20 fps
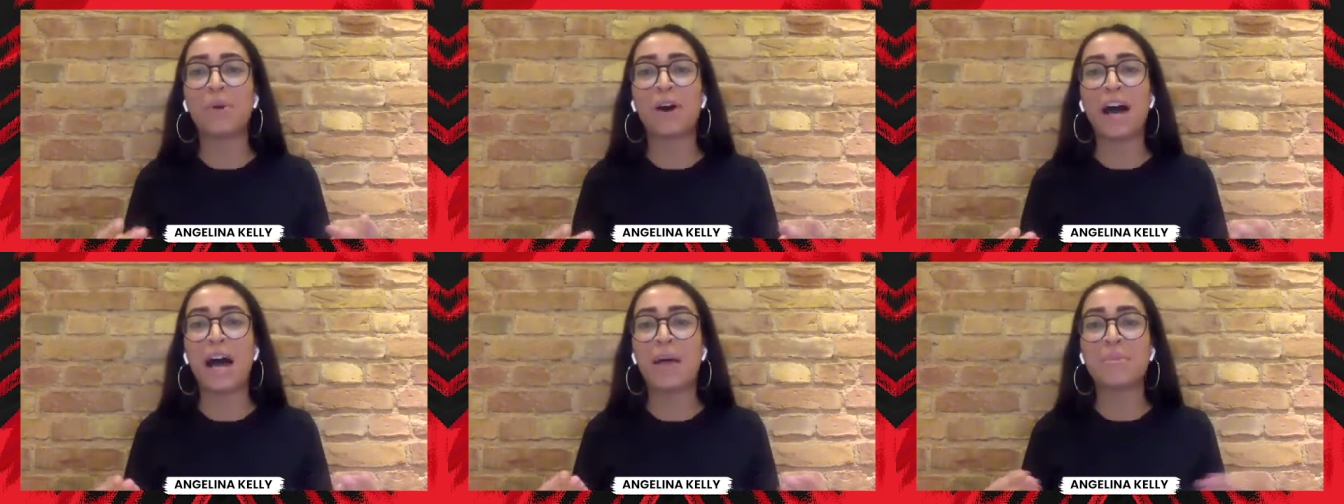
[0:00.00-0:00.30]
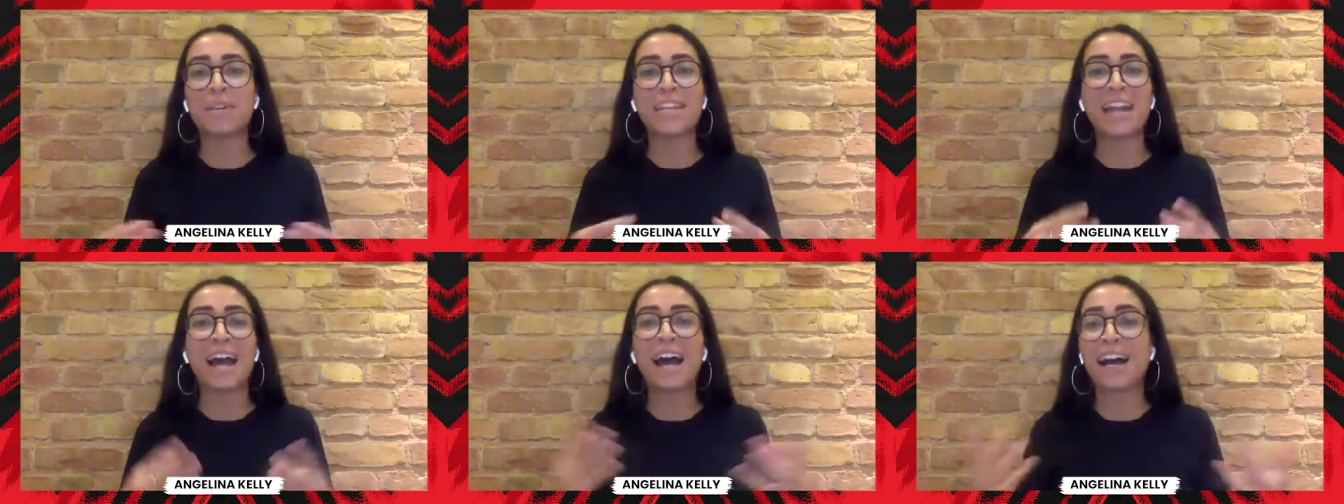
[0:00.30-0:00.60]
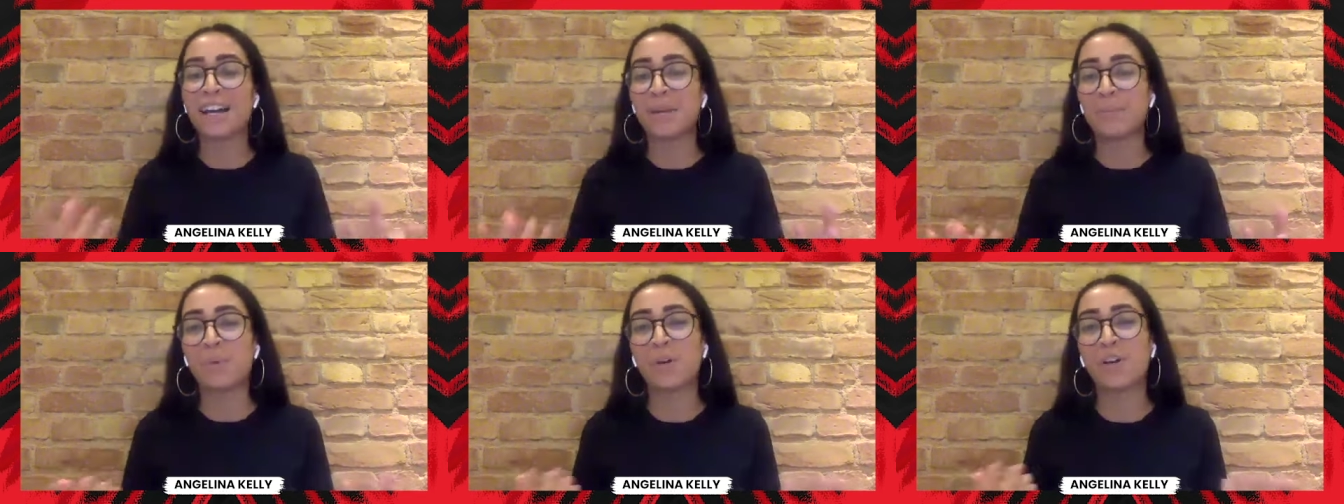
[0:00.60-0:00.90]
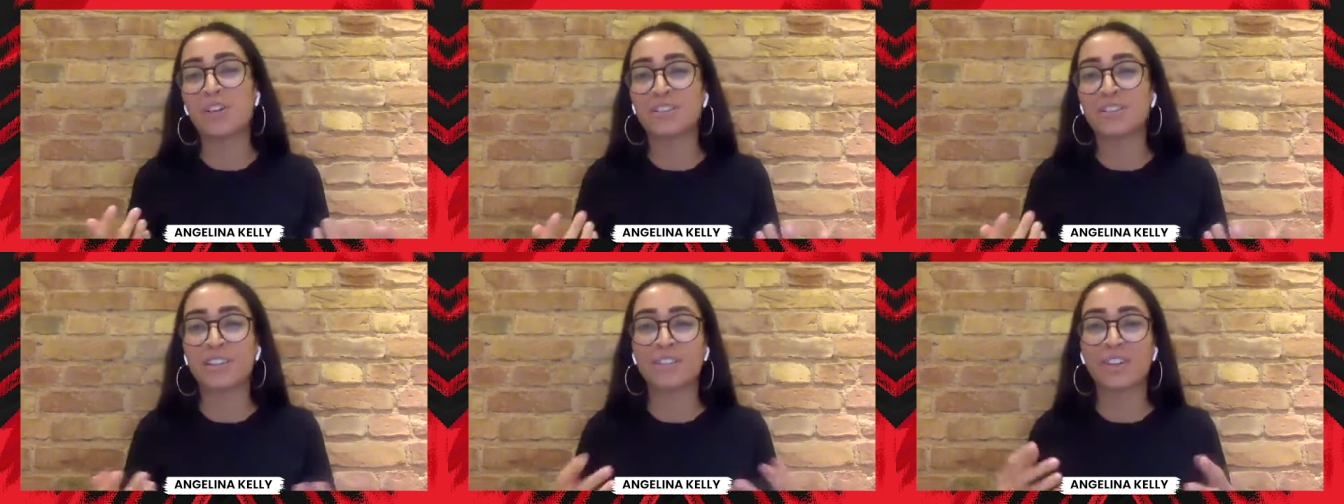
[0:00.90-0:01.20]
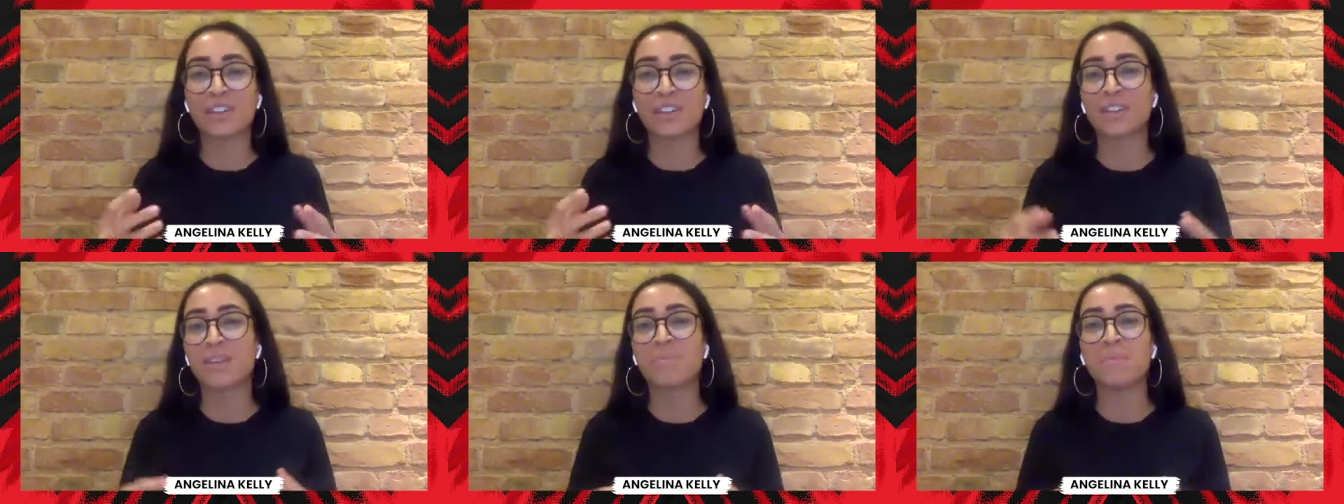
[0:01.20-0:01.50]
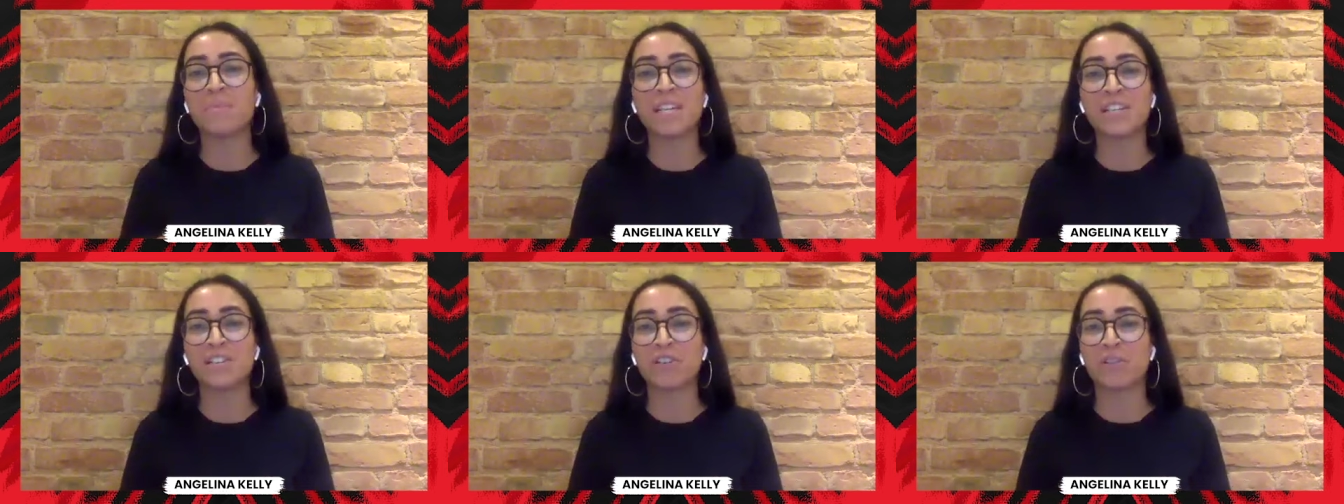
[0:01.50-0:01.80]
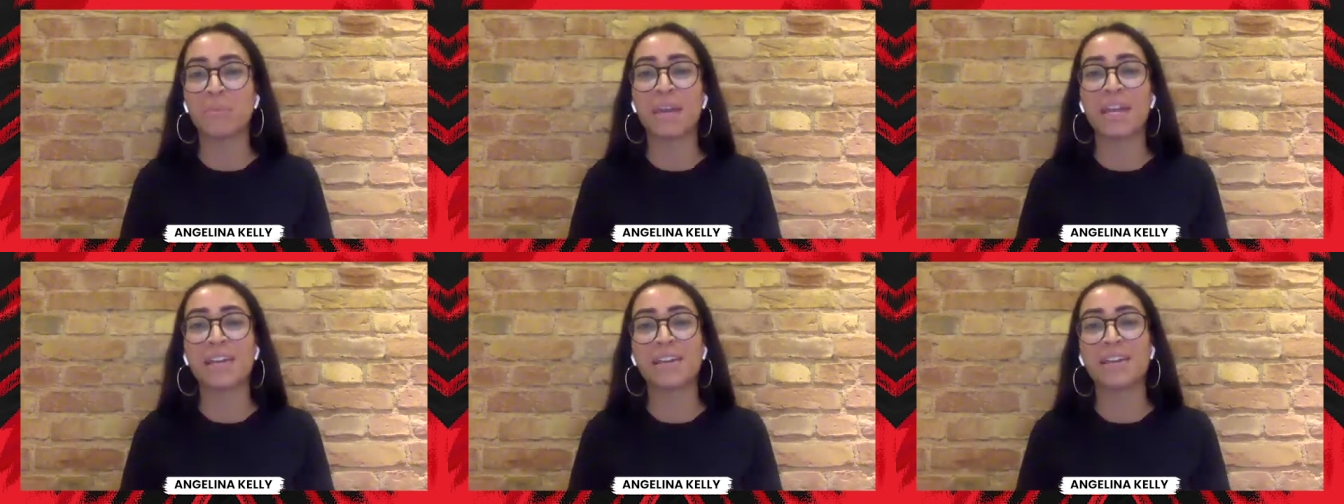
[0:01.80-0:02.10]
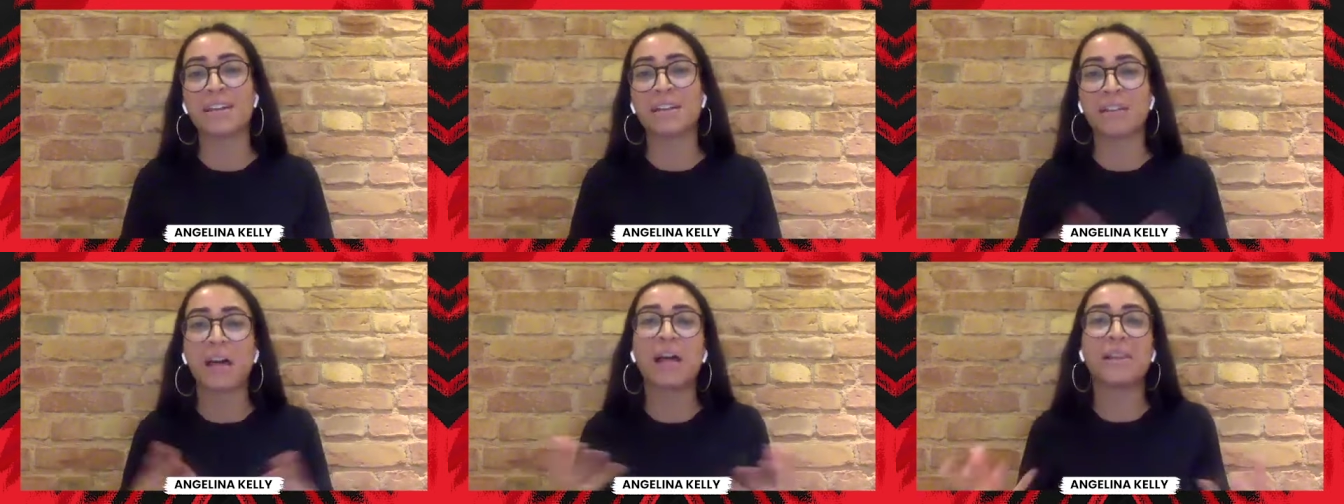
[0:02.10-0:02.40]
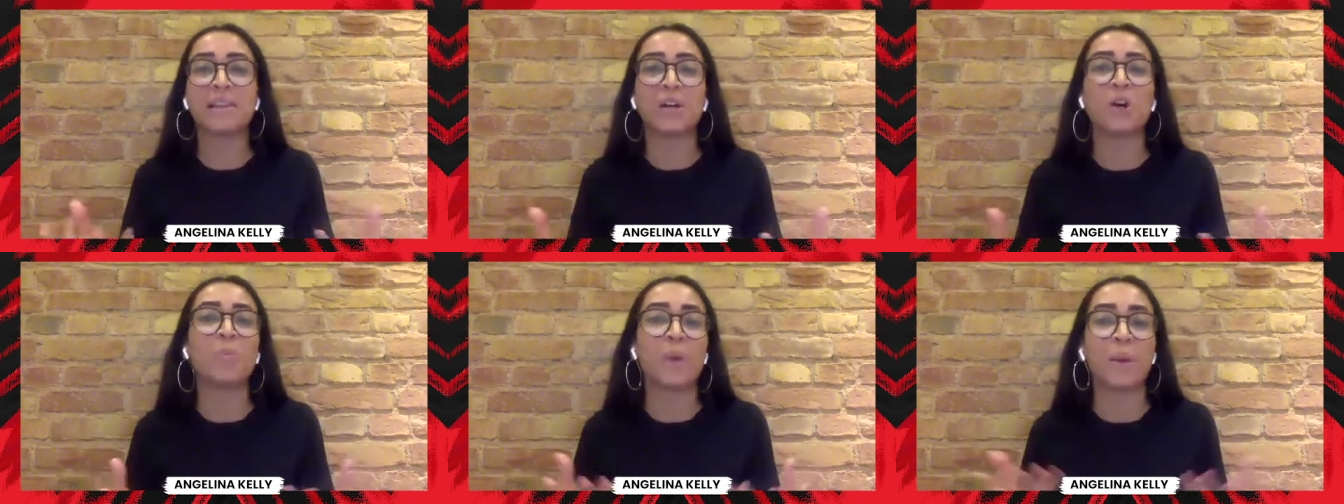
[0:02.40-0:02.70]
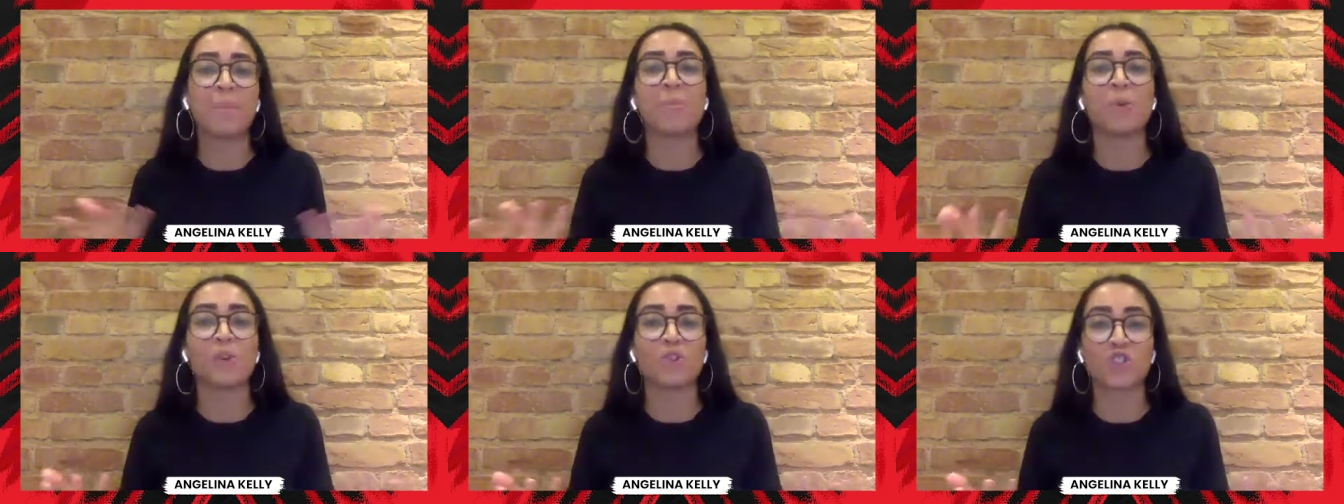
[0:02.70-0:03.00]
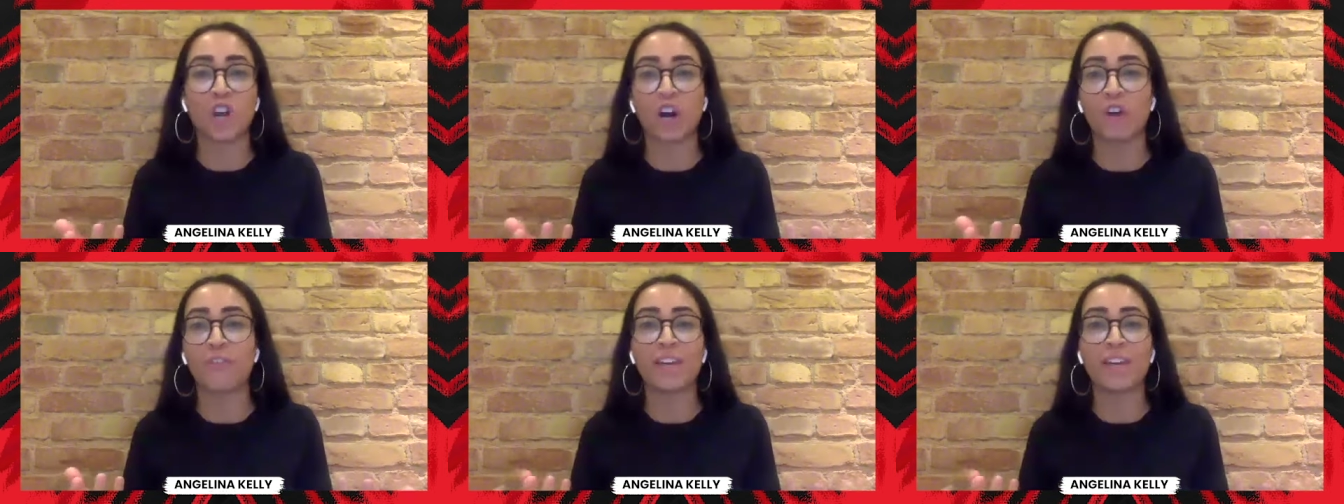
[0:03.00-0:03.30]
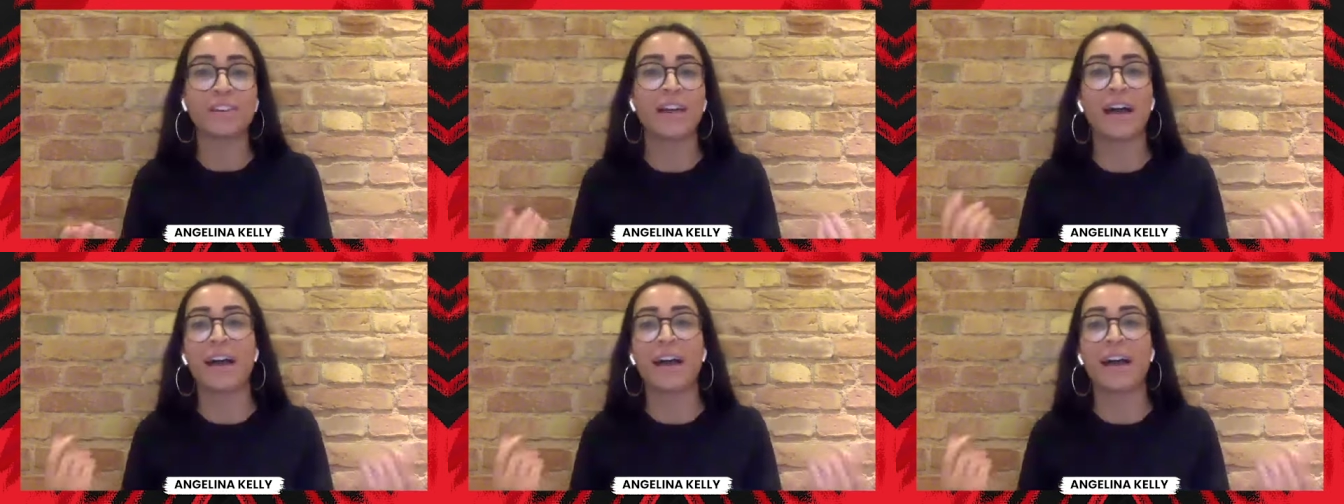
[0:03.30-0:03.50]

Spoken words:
I mean, I personally think that the media are making a little bit much of it,